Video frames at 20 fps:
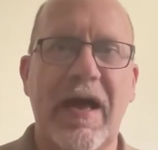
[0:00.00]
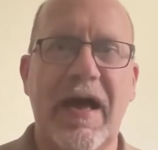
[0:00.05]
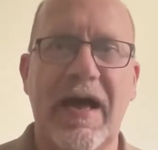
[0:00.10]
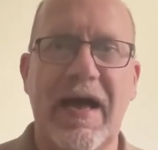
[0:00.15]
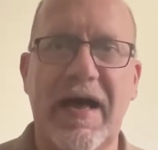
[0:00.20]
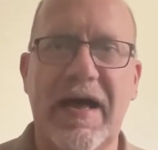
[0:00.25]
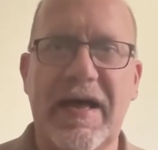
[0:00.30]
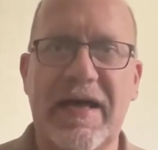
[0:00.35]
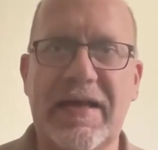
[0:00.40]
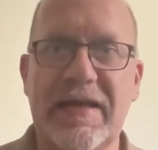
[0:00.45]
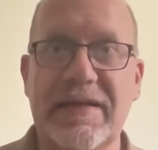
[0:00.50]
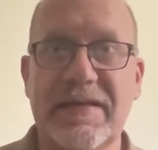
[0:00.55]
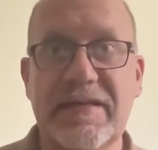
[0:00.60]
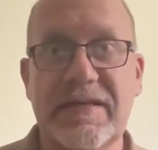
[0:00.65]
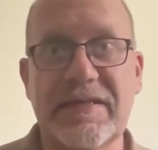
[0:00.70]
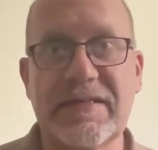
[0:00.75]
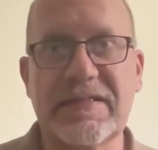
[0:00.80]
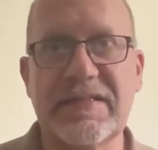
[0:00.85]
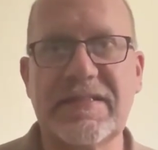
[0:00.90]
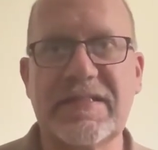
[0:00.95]
and
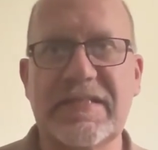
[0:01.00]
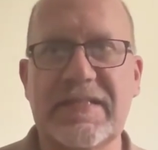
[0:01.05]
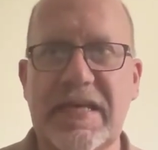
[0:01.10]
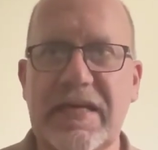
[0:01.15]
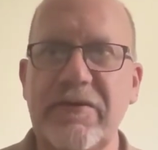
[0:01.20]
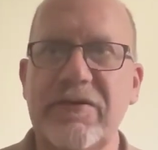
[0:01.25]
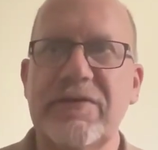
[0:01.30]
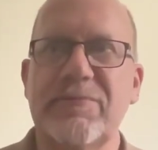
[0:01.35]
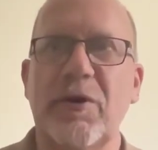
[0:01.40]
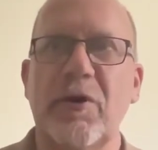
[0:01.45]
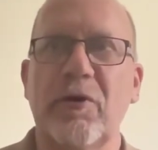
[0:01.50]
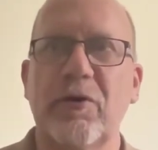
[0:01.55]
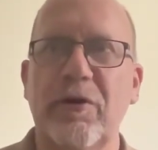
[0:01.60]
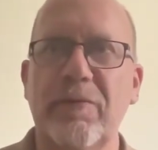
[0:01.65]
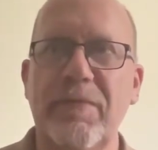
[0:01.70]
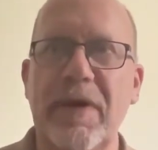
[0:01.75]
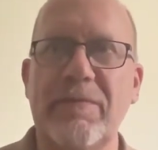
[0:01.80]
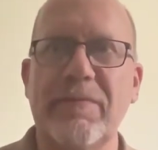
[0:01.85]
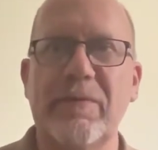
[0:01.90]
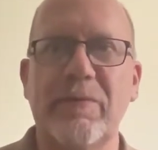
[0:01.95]
see you tomorrow,
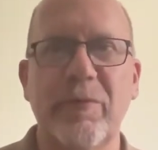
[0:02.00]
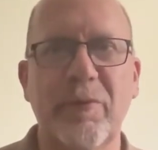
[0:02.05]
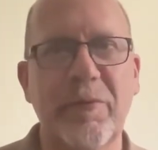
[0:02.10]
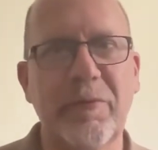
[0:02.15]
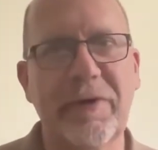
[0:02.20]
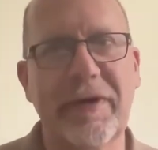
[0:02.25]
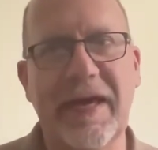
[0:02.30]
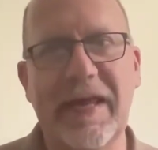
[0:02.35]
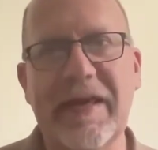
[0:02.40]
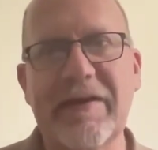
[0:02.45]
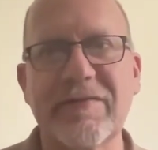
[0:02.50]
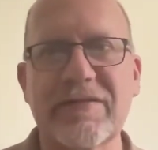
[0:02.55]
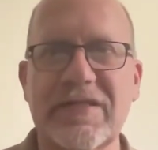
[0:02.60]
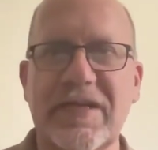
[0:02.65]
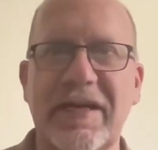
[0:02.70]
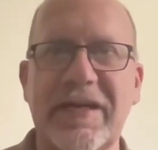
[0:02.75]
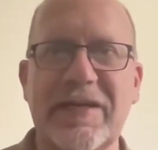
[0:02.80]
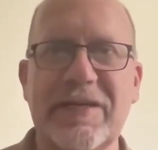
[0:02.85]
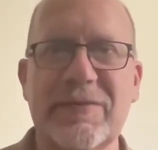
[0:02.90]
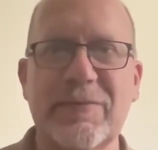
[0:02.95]
and maybe we'll get
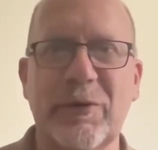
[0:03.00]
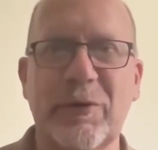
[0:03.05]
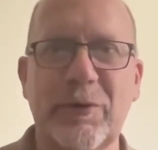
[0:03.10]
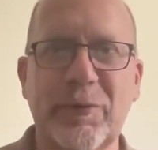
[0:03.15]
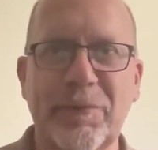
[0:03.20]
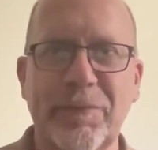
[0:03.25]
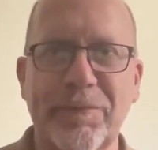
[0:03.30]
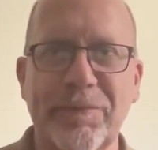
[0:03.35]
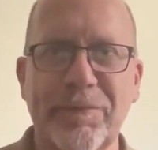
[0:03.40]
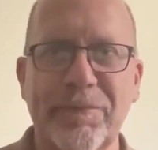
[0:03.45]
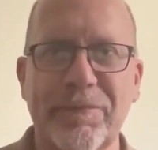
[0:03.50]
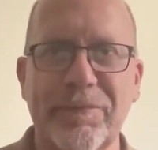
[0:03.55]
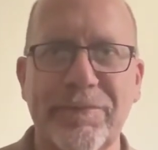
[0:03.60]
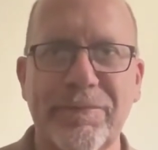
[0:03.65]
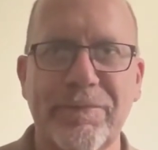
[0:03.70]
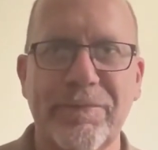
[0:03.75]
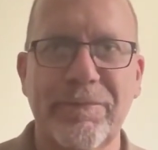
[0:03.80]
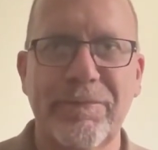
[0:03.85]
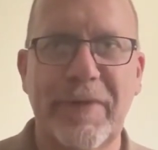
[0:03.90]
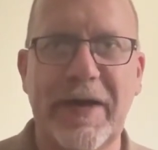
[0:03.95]
outside tomorrow.
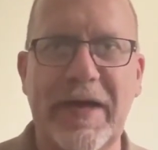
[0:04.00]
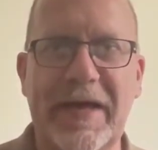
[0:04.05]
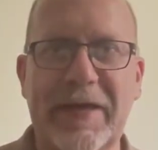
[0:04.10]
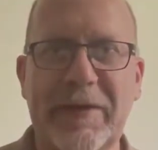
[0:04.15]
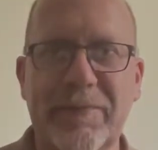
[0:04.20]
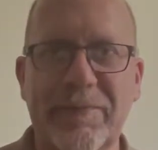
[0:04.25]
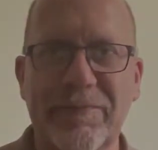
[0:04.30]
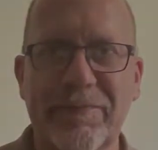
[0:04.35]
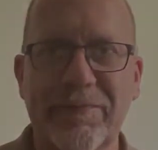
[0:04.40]
Bye.